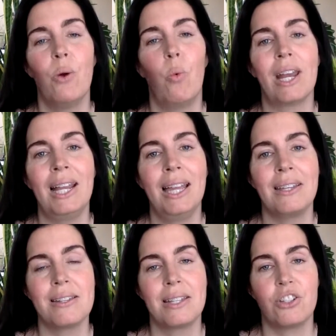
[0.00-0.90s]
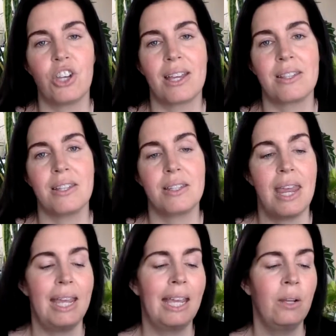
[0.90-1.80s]
what I like to suggest is
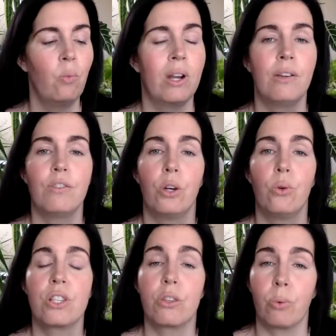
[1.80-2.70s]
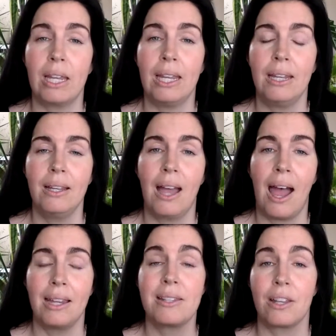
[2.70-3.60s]
taking one of those 3
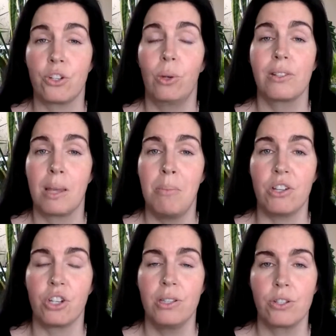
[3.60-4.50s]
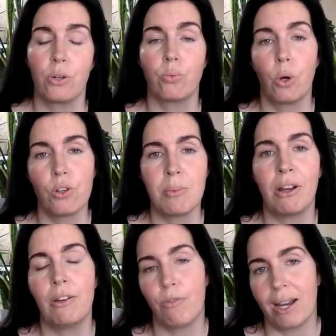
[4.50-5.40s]
essential oils I mentioned, so
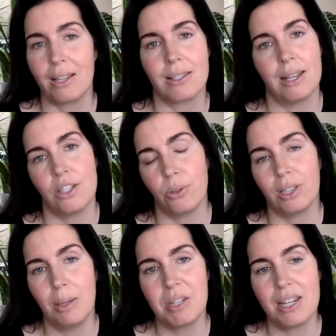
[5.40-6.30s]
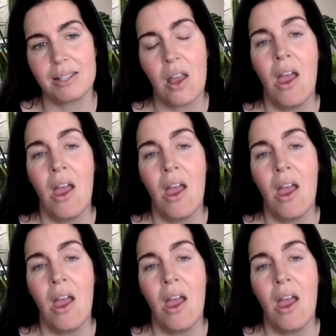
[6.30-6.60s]
rosemary, frankincense, eucalyptus,